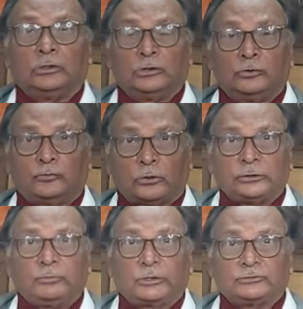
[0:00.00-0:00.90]
40
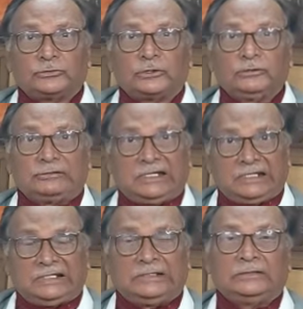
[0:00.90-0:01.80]
Pakistanis dead.
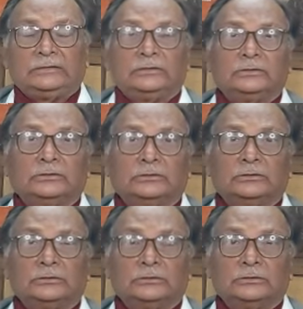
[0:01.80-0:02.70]

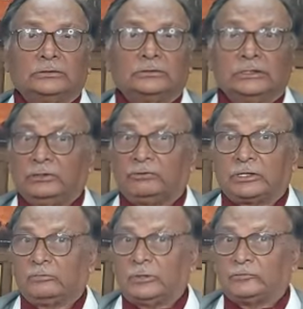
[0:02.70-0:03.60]
They never
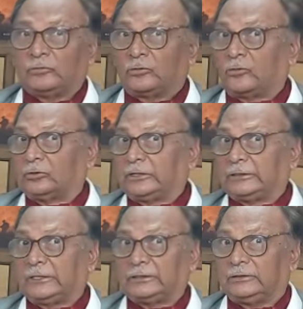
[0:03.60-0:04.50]
came back for a
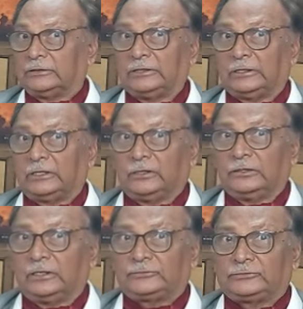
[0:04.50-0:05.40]
counterattack. Here they had learned a
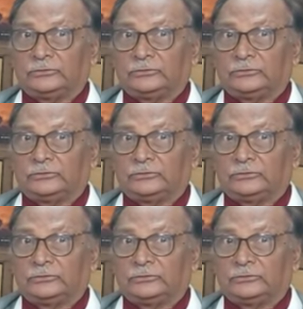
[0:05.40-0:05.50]
lesson